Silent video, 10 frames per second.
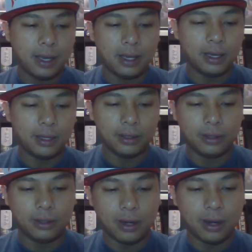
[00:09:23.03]

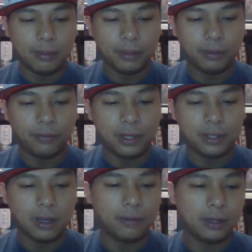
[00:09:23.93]
and I'm going to
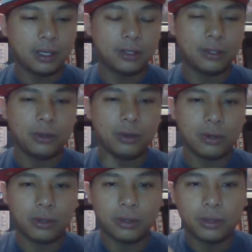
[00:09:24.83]
face off against
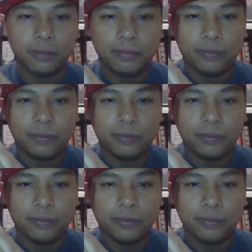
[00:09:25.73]
your